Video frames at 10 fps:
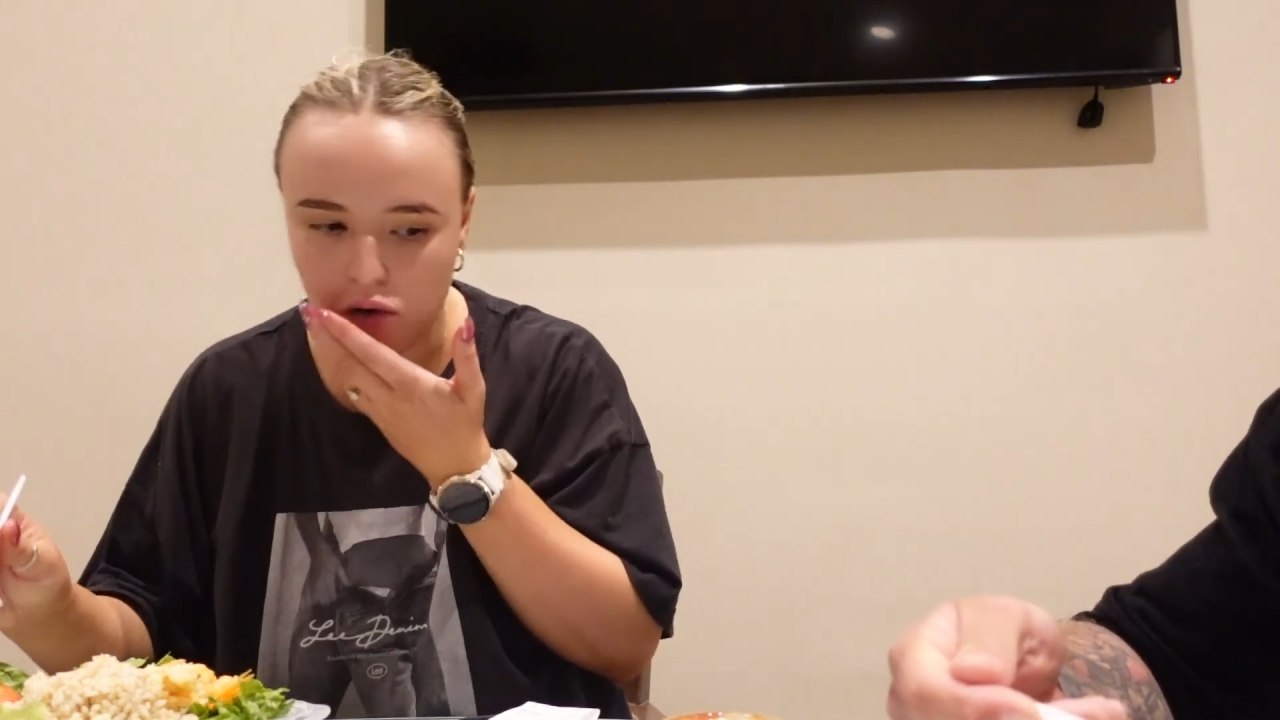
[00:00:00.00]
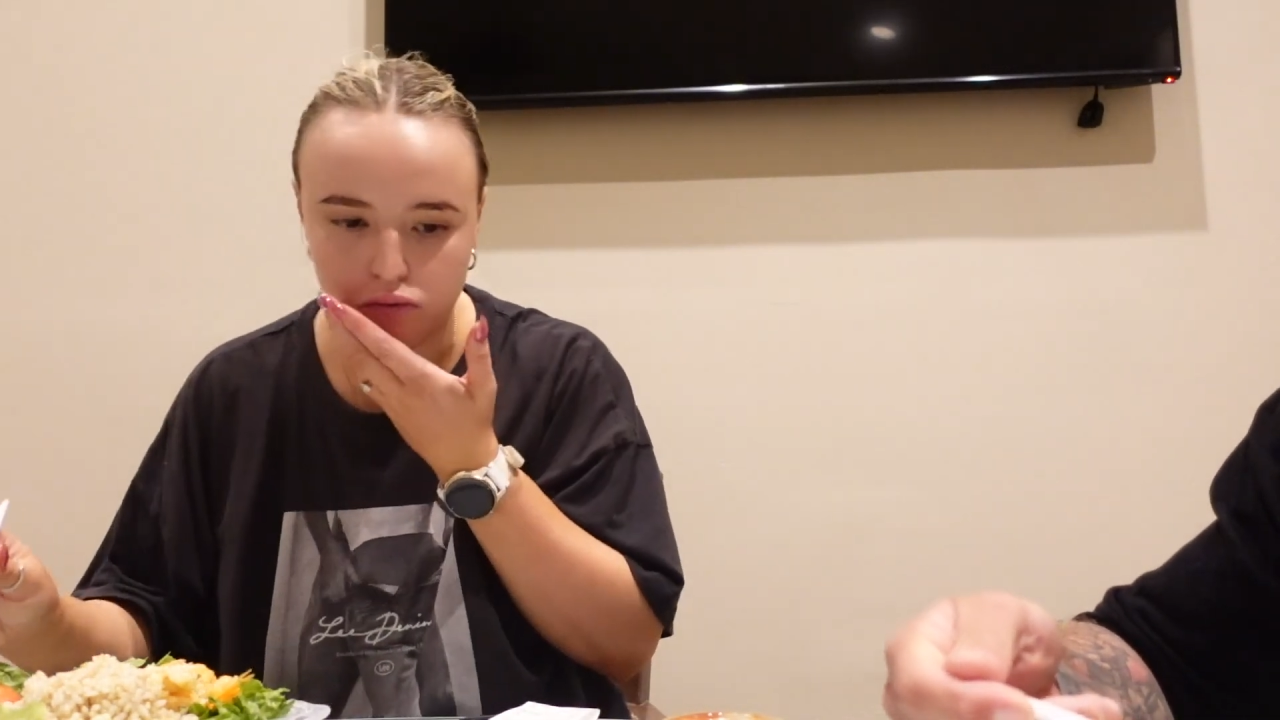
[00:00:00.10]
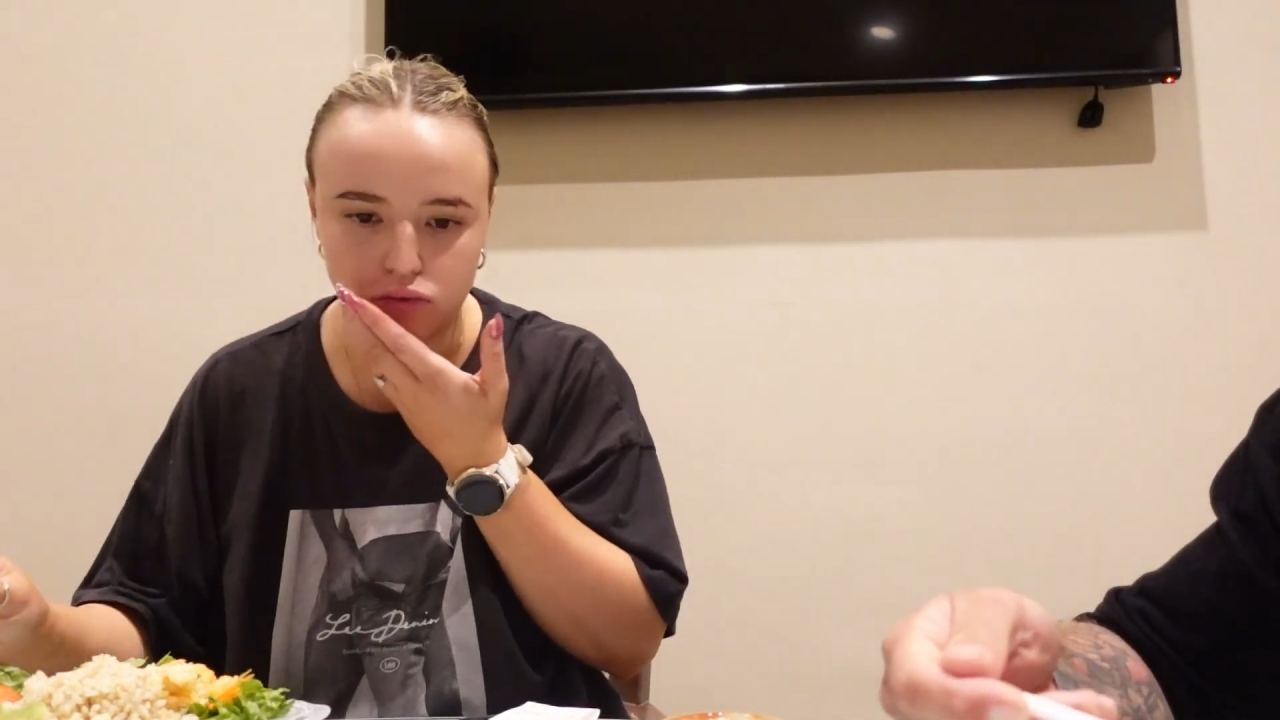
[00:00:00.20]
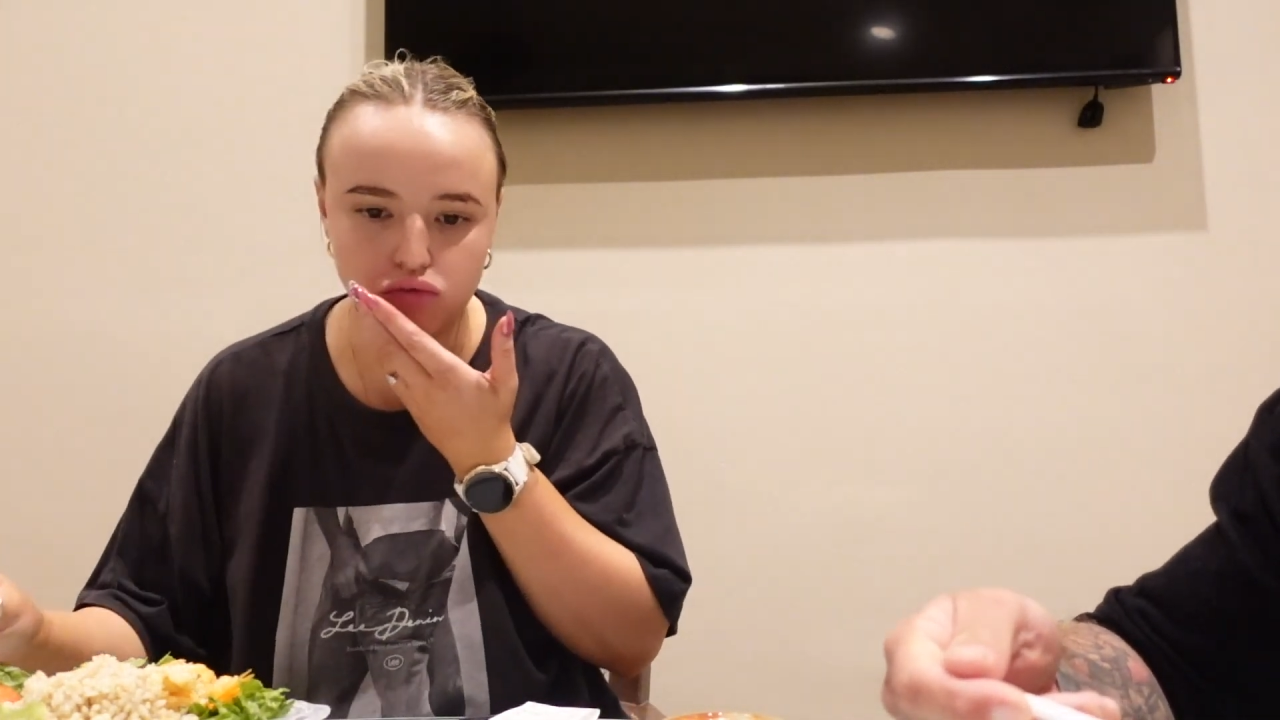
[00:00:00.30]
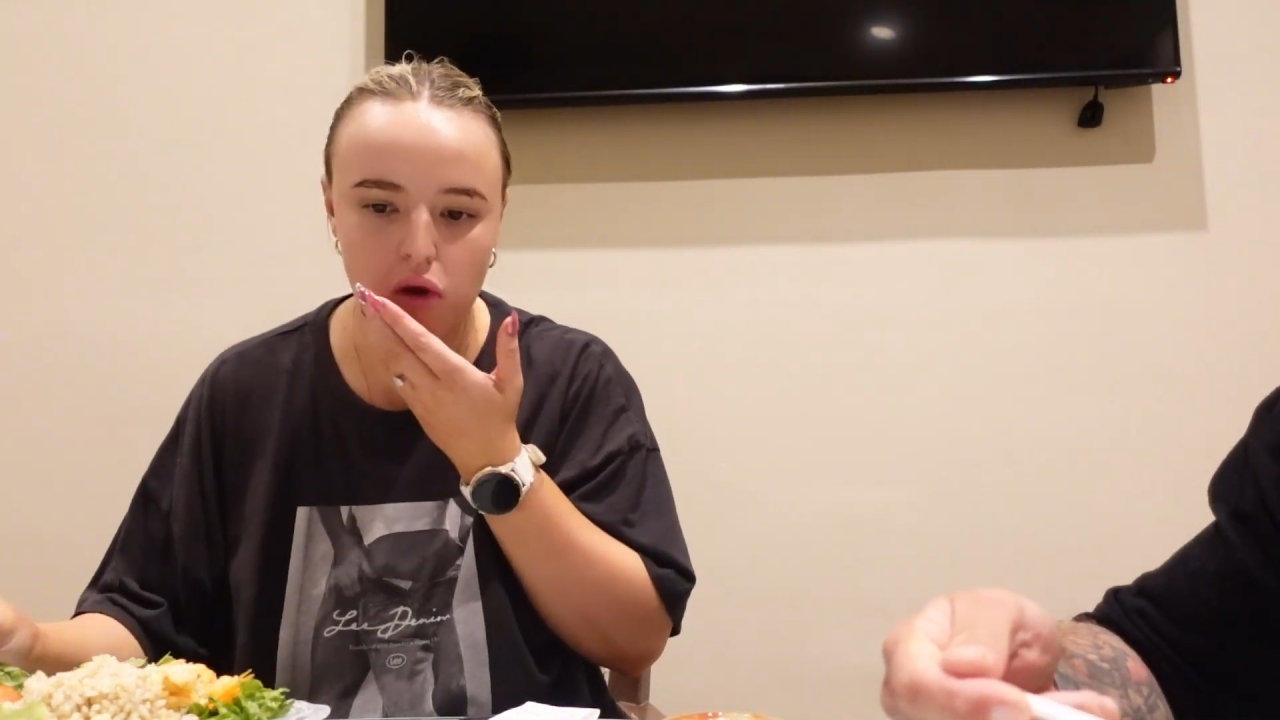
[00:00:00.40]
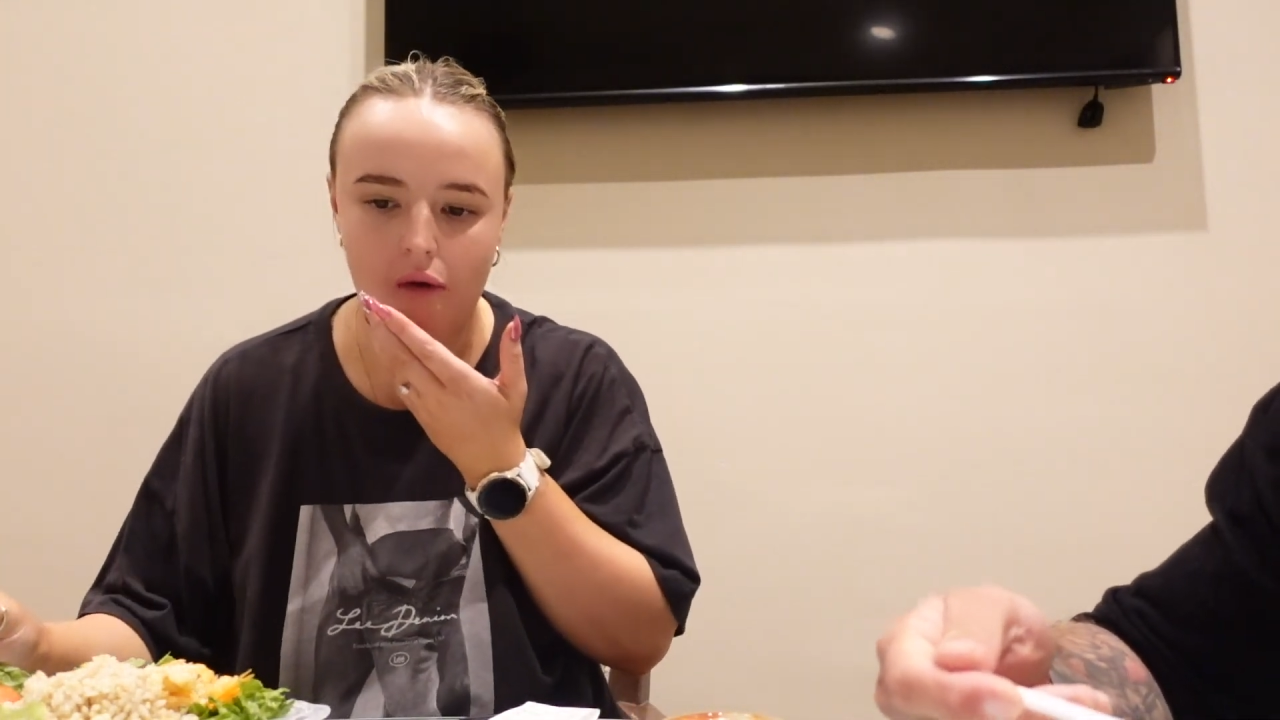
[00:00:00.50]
Mm-hmm.